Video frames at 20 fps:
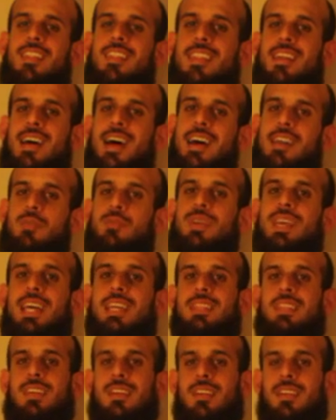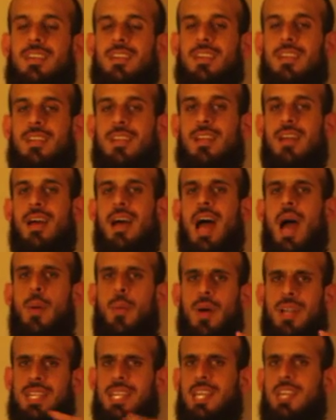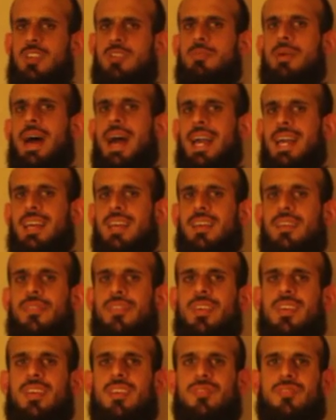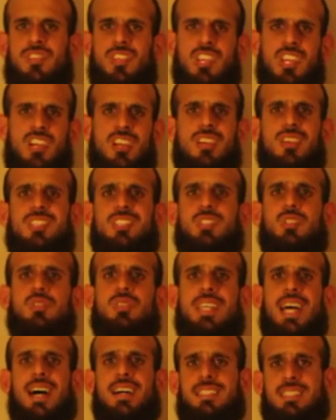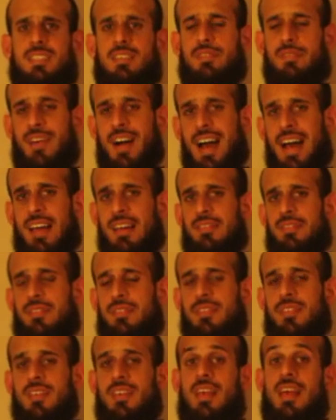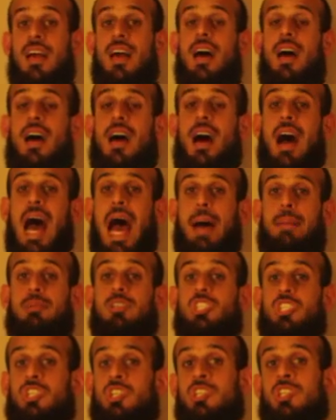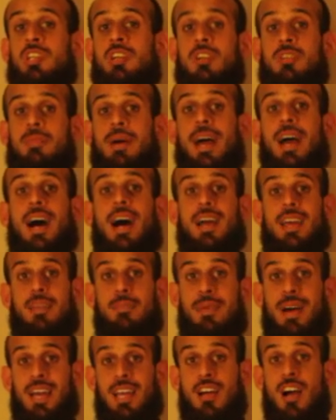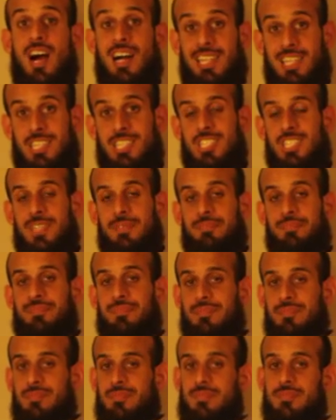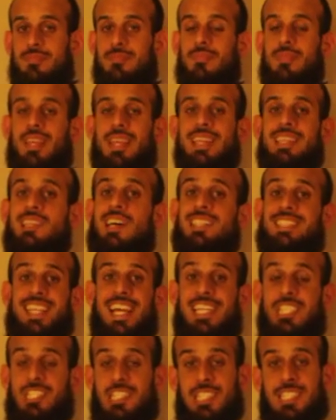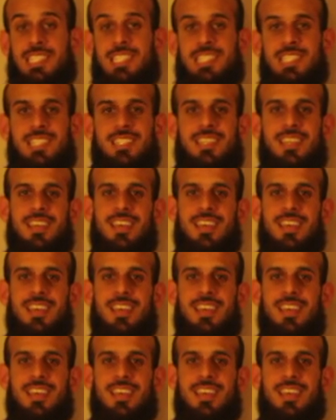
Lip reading: Now, how do we get there? I want to take you back. The year is 2005. I'm a junior in my college in Los Angeles.